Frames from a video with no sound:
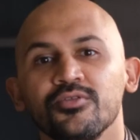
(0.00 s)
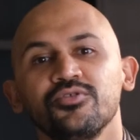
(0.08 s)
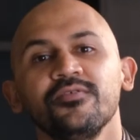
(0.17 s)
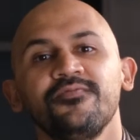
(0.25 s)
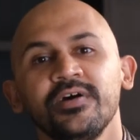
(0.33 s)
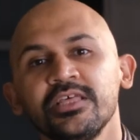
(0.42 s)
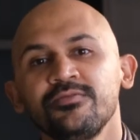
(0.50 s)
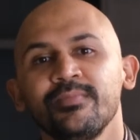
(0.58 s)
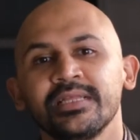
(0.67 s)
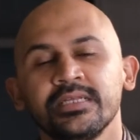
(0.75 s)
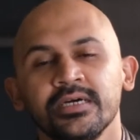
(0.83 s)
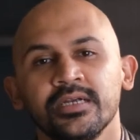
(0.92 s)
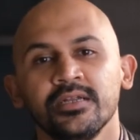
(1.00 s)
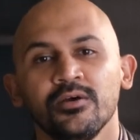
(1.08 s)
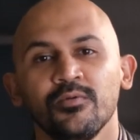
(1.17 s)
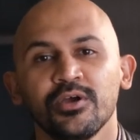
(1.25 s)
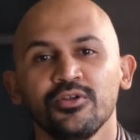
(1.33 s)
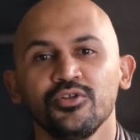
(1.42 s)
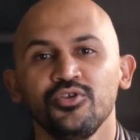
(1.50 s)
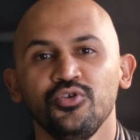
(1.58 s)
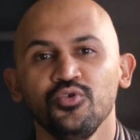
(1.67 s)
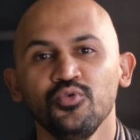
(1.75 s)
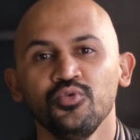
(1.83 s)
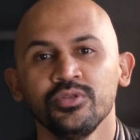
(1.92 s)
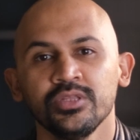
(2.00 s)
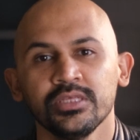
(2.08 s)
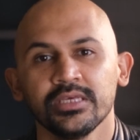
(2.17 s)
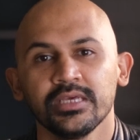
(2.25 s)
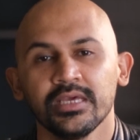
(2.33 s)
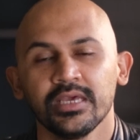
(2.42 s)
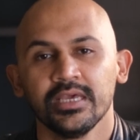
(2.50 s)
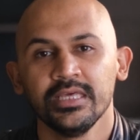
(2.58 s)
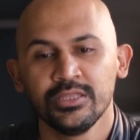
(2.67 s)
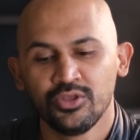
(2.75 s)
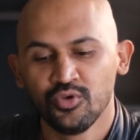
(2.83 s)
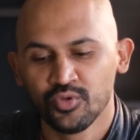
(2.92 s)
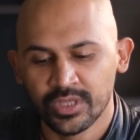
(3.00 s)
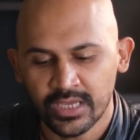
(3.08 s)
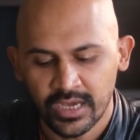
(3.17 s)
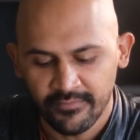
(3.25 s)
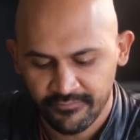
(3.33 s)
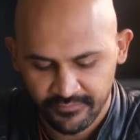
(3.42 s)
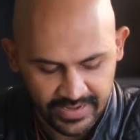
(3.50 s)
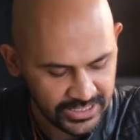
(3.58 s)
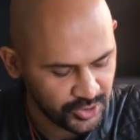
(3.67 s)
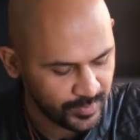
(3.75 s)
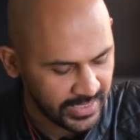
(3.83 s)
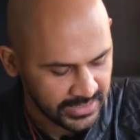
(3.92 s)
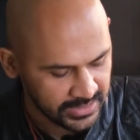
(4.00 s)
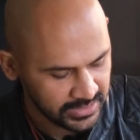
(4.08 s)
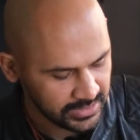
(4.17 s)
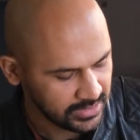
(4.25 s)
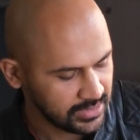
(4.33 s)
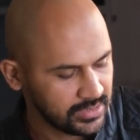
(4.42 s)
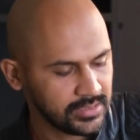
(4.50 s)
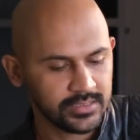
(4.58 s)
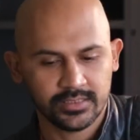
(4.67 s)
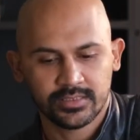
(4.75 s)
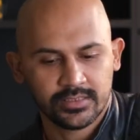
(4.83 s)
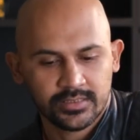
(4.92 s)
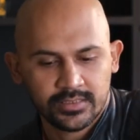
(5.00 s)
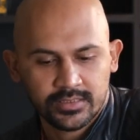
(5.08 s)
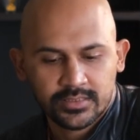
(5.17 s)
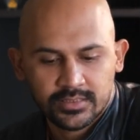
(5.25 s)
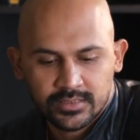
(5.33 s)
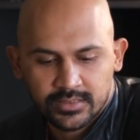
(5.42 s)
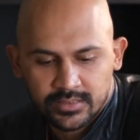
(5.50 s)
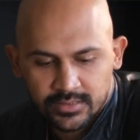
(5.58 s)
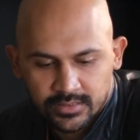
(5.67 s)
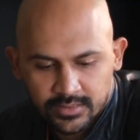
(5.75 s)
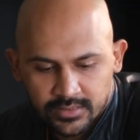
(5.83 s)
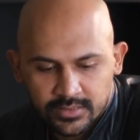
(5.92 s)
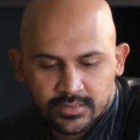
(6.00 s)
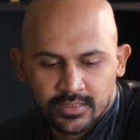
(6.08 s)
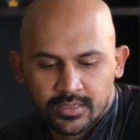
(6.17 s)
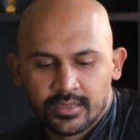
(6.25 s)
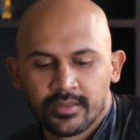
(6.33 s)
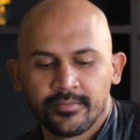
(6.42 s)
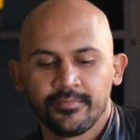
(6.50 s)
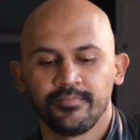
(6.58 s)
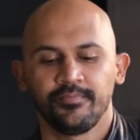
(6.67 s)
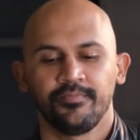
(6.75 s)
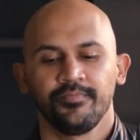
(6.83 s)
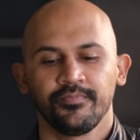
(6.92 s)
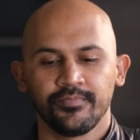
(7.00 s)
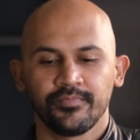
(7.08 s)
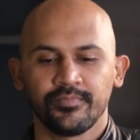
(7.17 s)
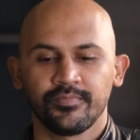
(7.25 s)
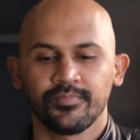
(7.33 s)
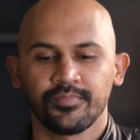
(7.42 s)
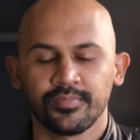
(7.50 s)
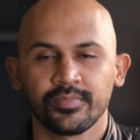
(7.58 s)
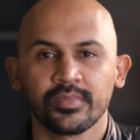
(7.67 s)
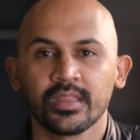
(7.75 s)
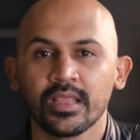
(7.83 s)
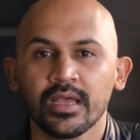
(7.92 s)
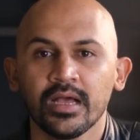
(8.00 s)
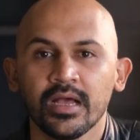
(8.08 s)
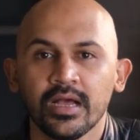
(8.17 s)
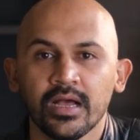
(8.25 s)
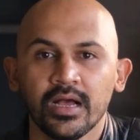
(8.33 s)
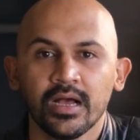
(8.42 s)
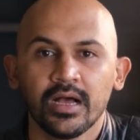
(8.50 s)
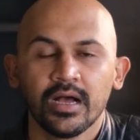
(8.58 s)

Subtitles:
So the first method we're going to use is using a French press. Now, to be honest, if you want to make an espresso out of a French press,